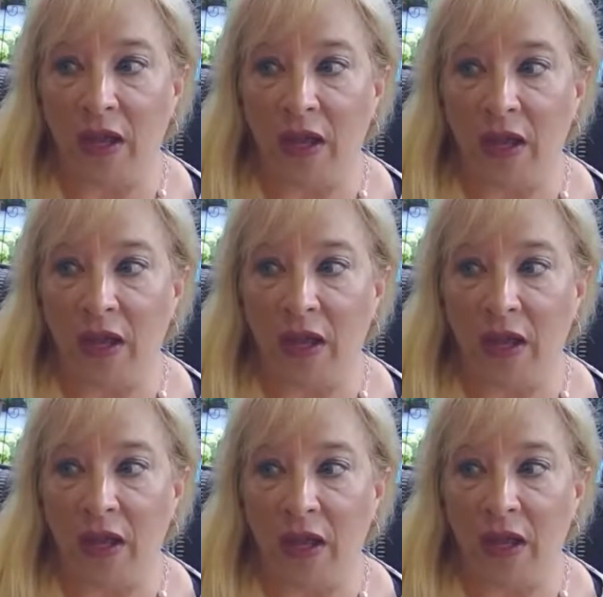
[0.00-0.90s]
we
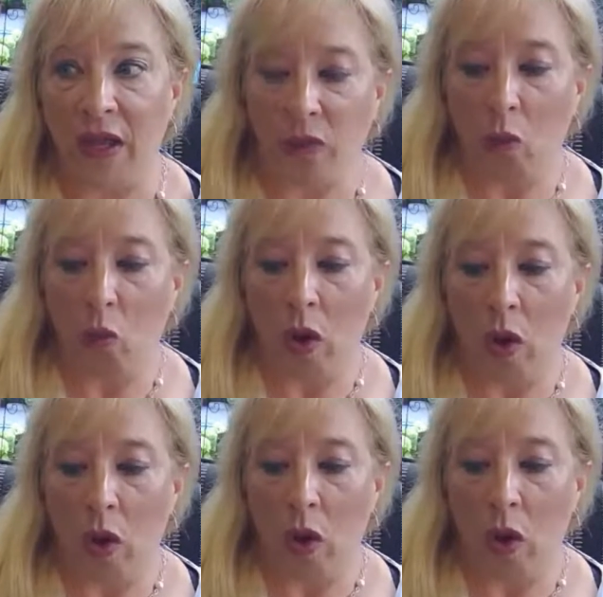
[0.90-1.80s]
don't want to
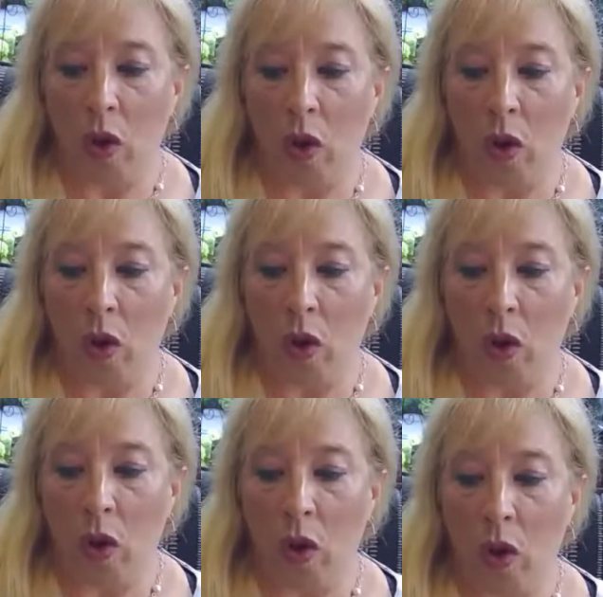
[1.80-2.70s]
be in that
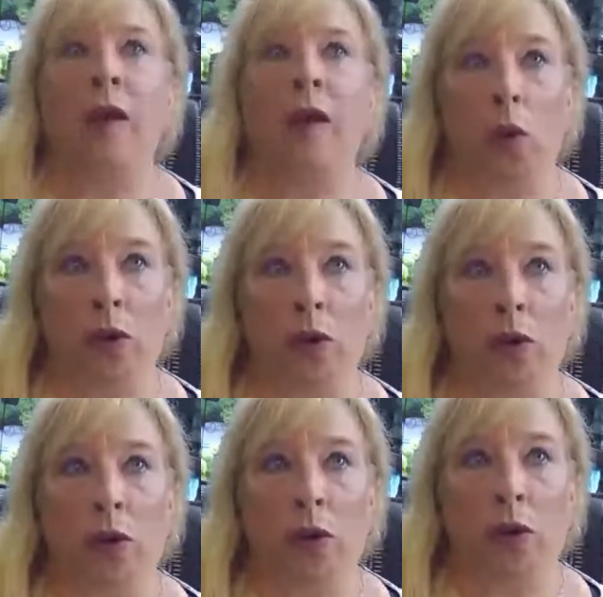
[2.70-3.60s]

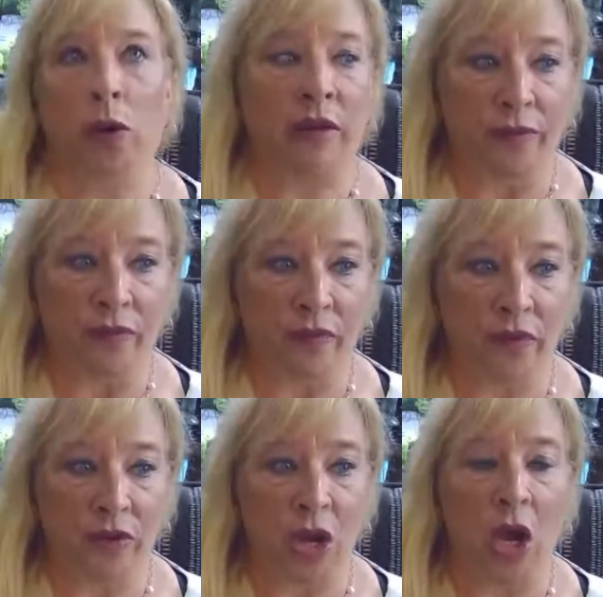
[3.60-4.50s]
whirlwind of
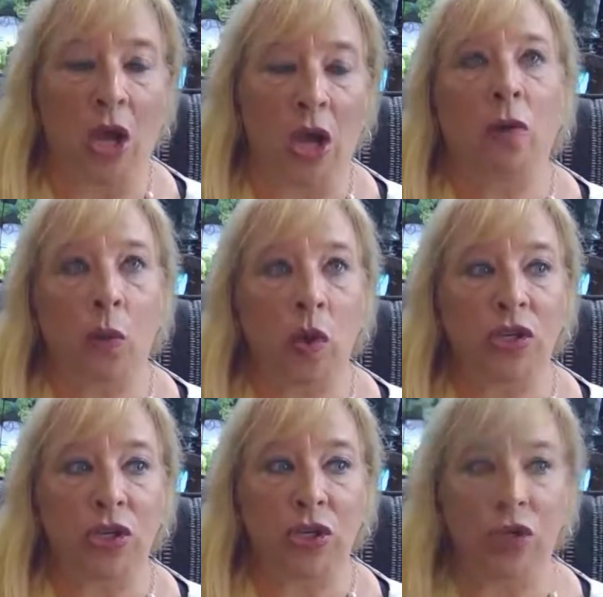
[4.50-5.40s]
not knowing what to
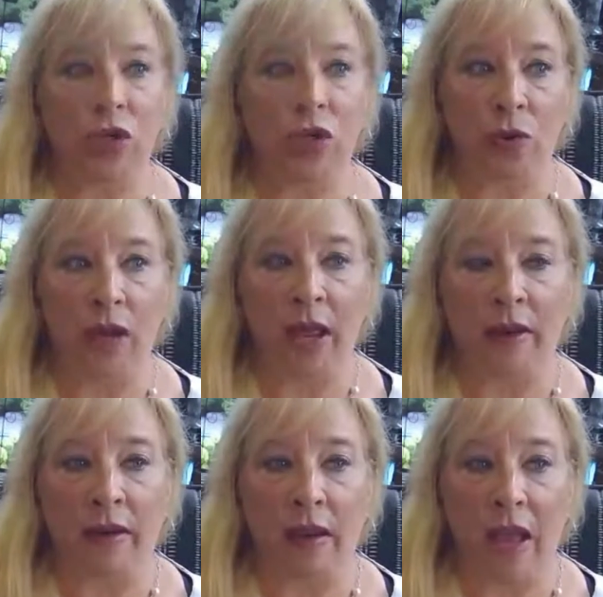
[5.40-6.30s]
do
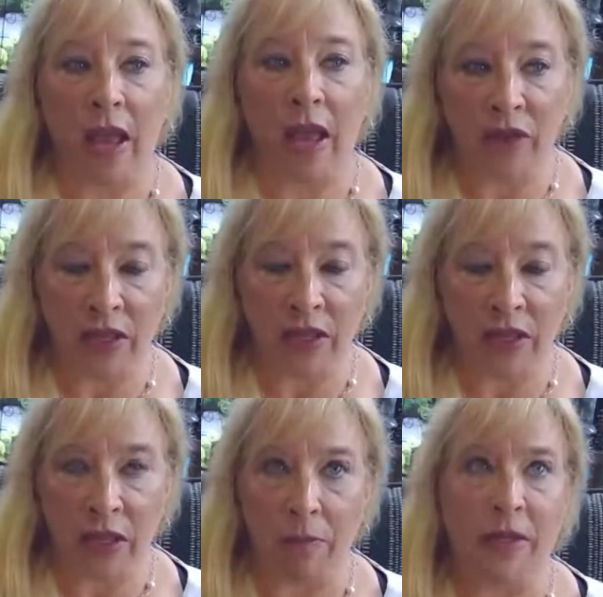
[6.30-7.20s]
and having the
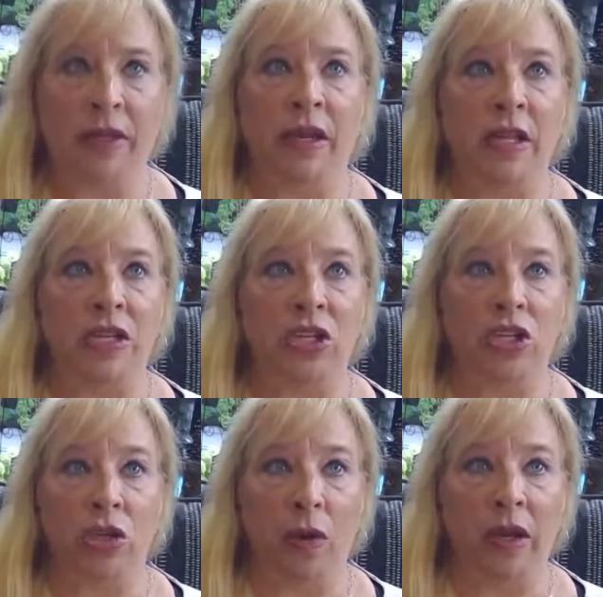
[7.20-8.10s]
ability to do
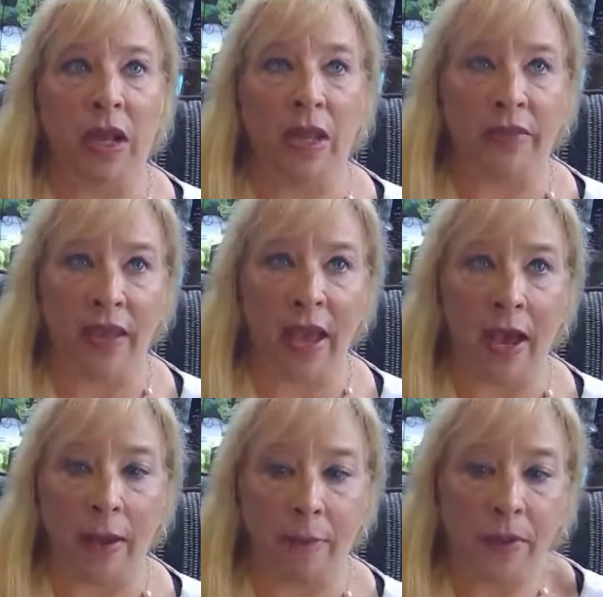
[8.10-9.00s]
it in the app.
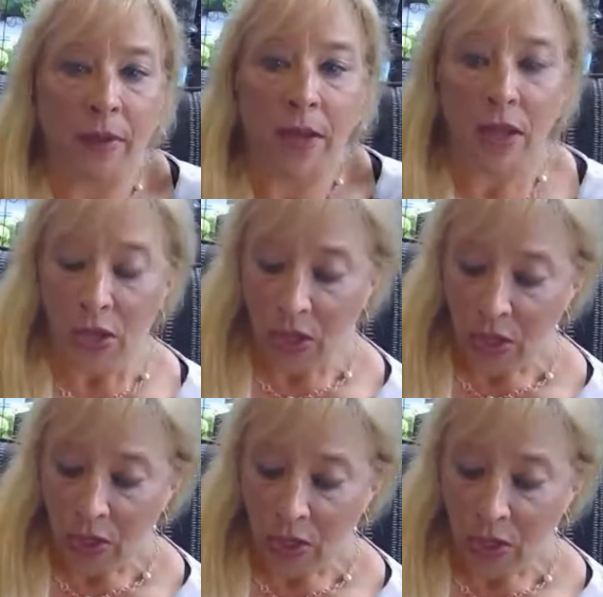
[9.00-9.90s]

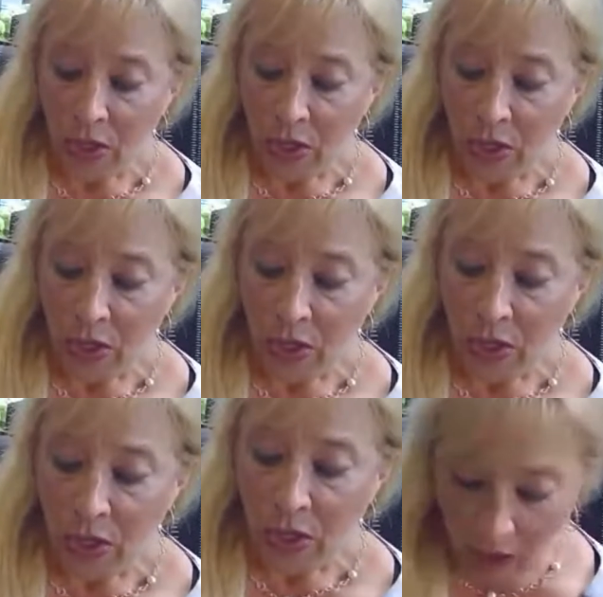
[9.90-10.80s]
So
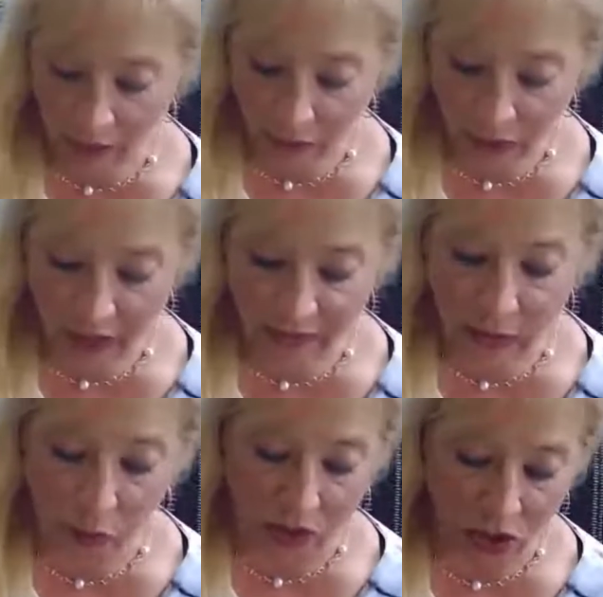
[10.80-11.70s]
other things that
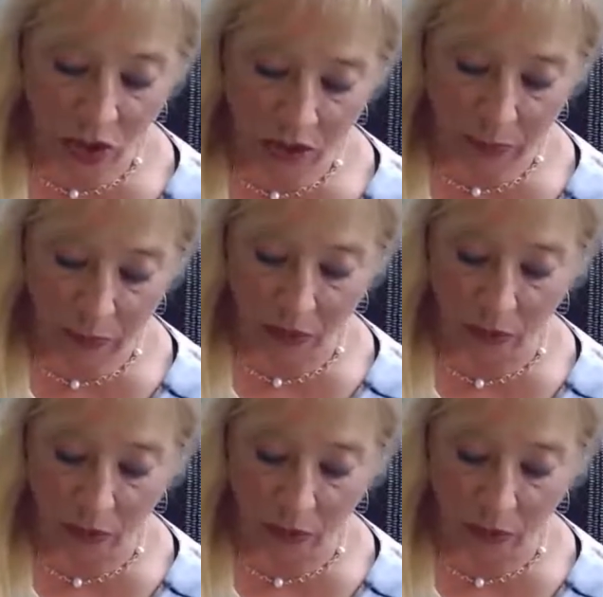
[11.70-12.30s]
we talked about